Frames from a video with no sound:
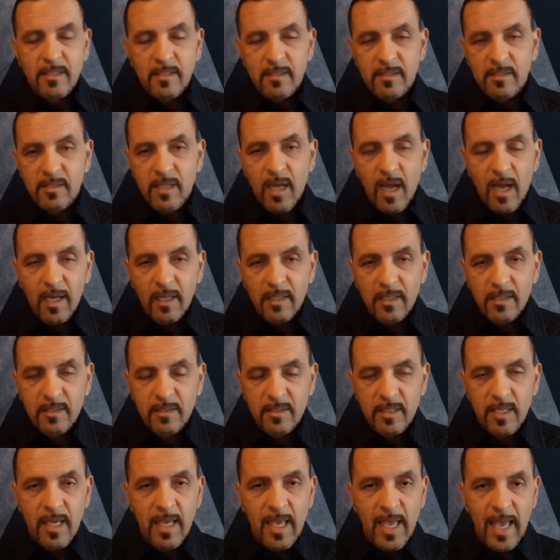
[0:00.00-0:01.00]
and socks,
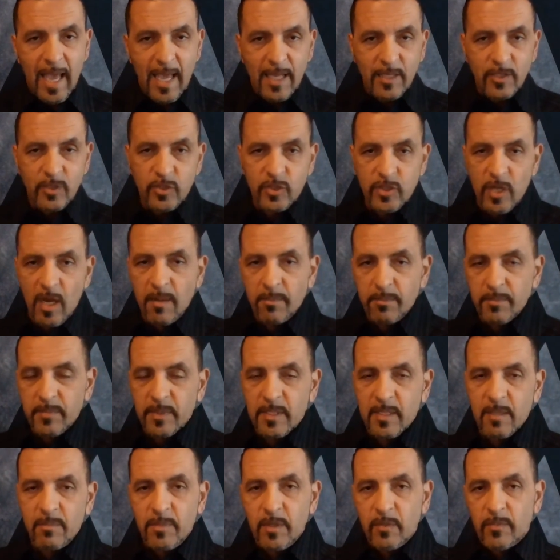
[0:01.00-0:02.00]
and jump
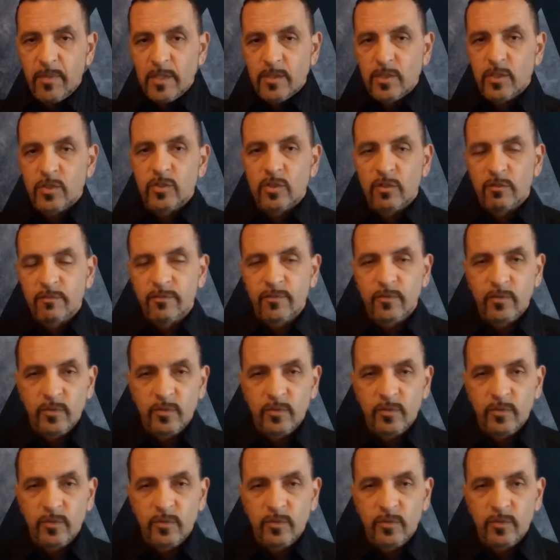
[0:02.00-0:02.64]
can be registered